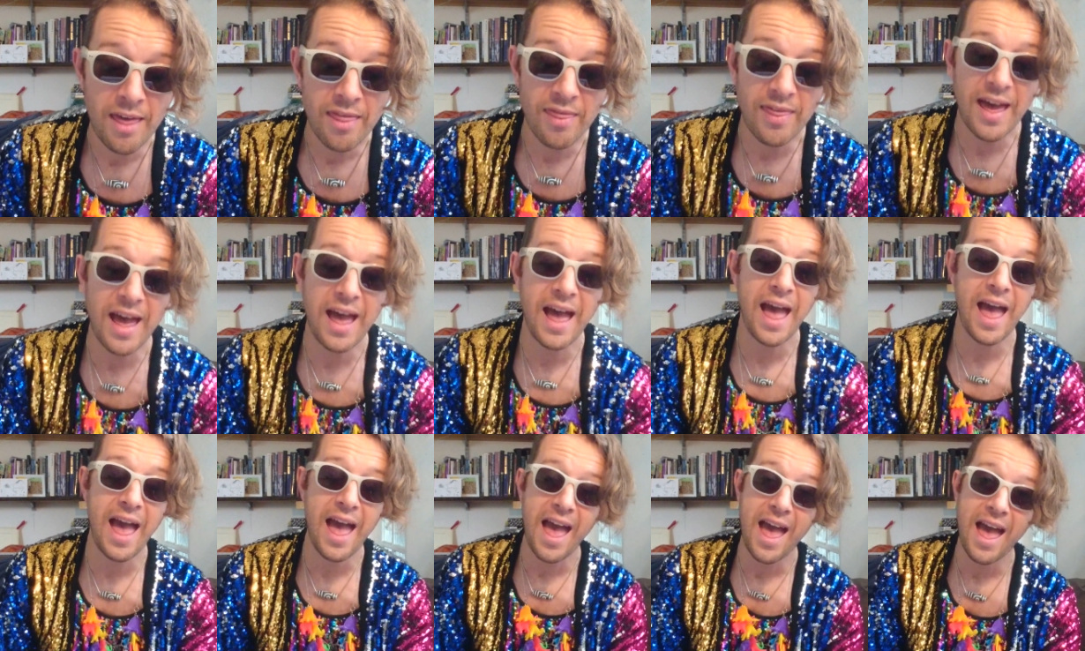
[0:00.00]
Their
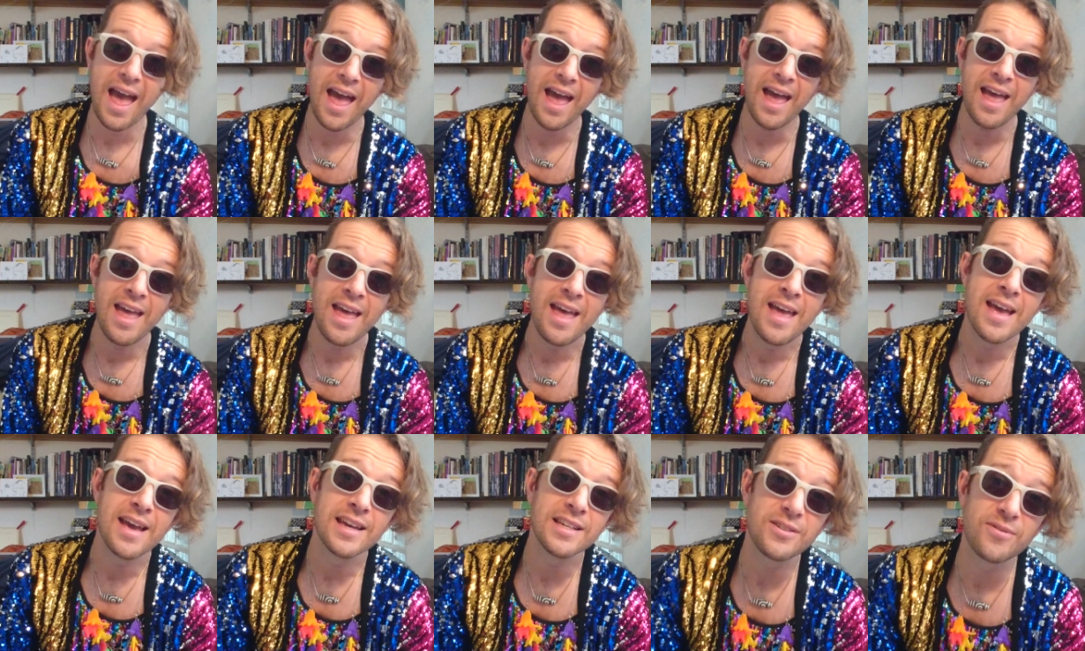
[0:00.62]
hair
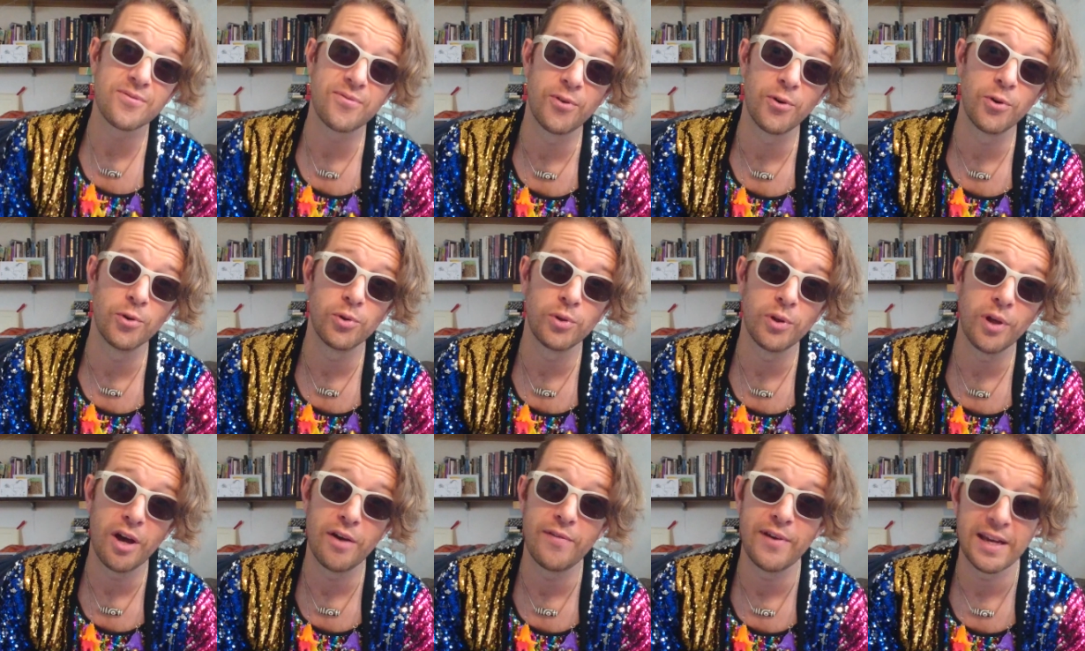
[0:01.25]
is
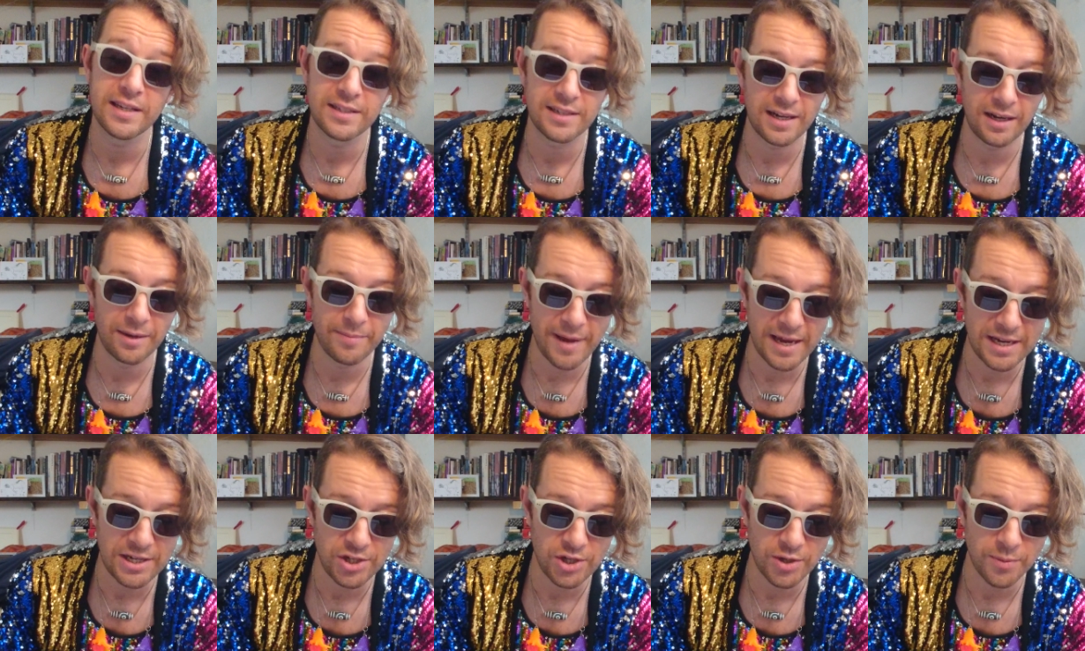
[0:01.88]
full of
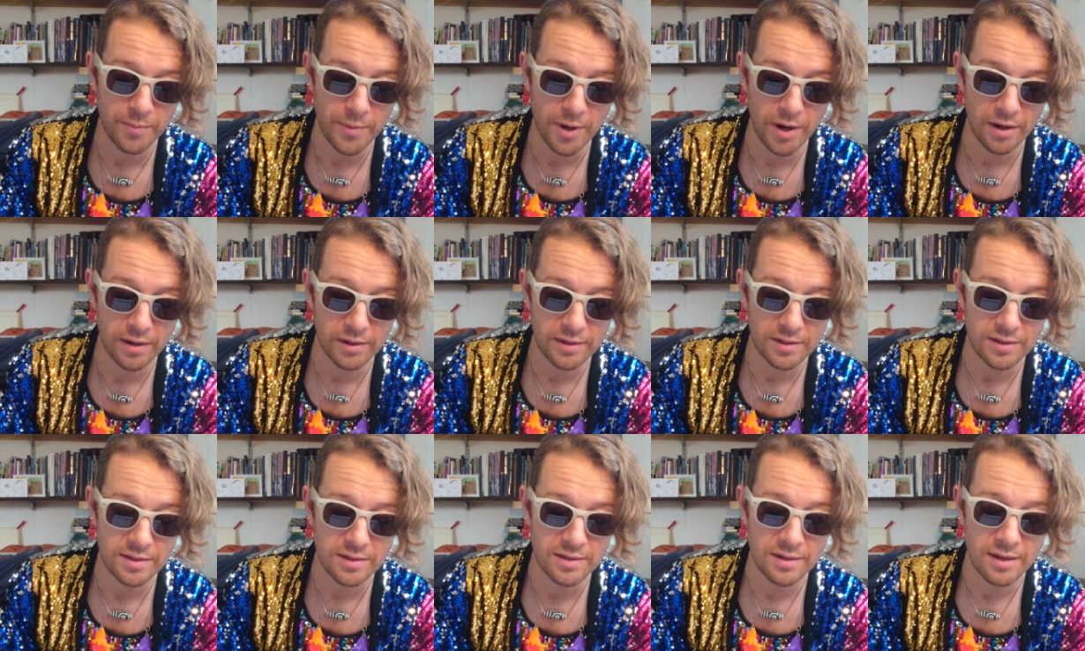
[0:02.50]
exclamation
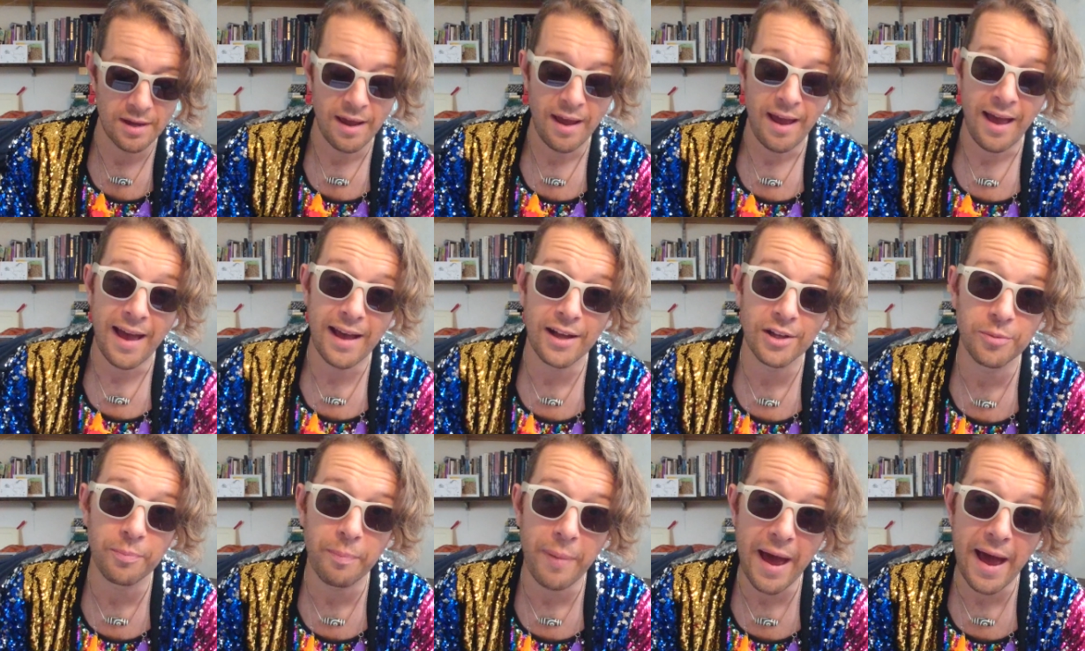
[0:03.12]
marks,
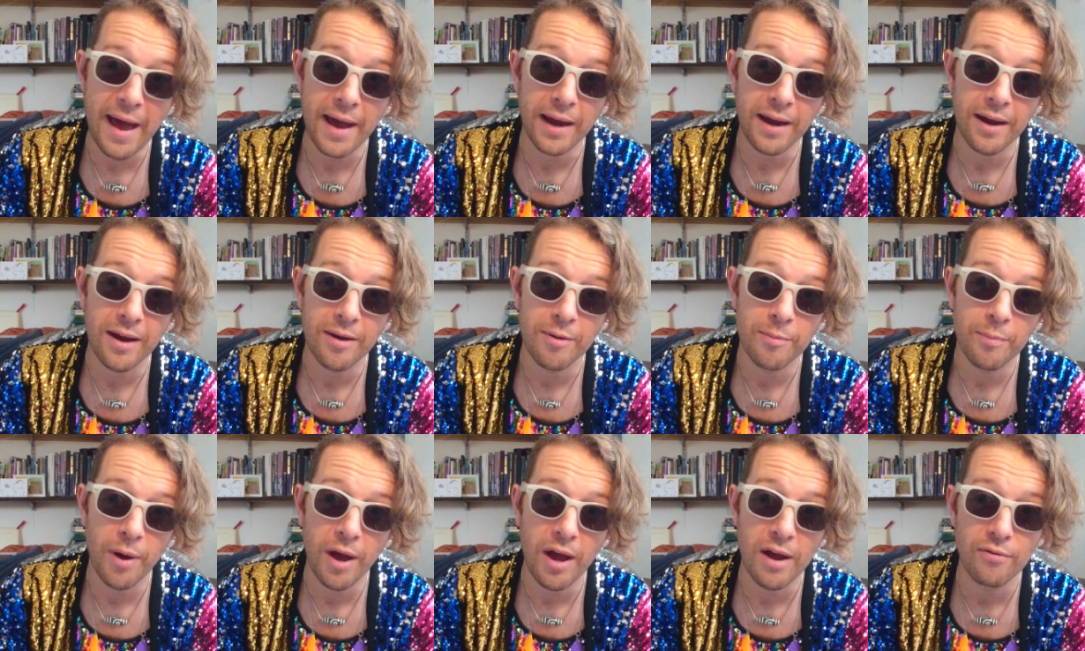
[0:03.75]
held back
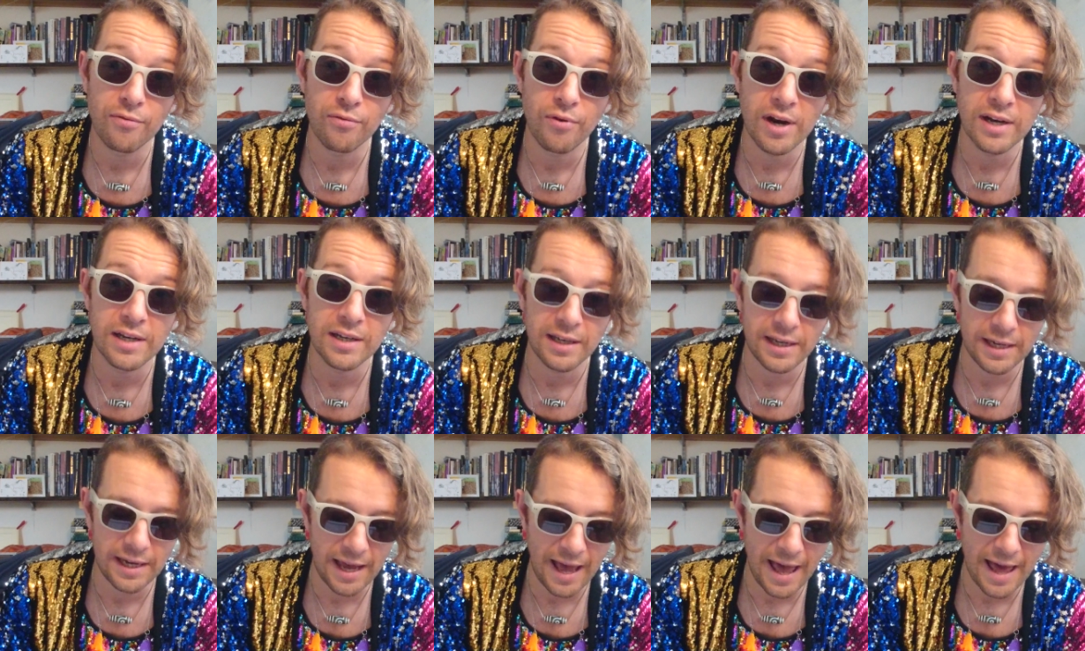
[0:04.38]
by a
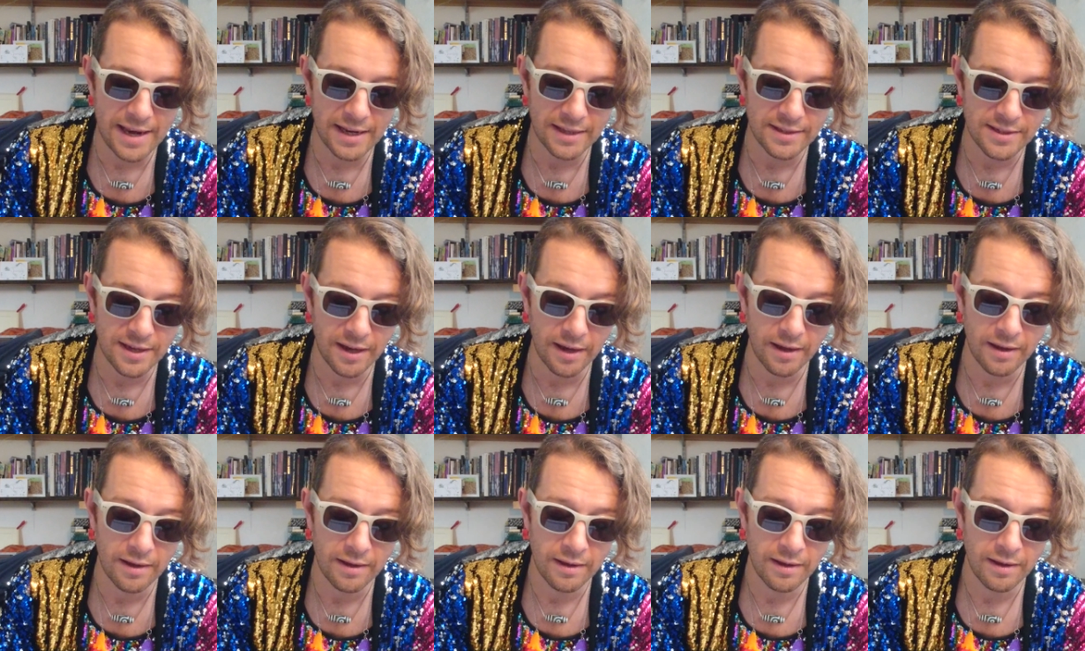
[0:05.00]
friendly
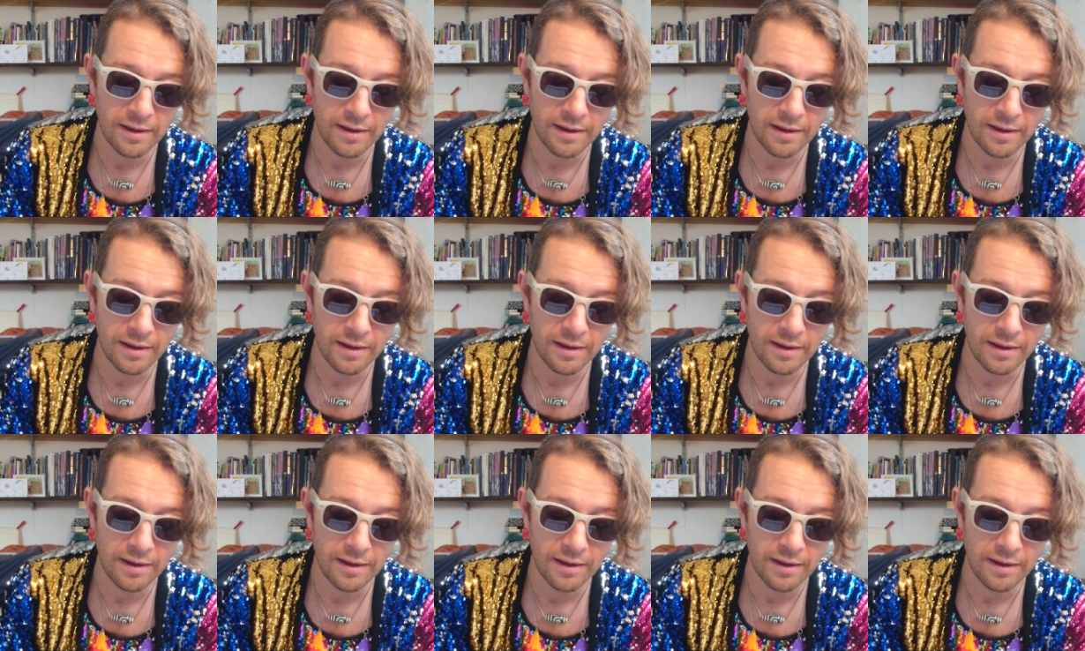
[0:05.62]
editor.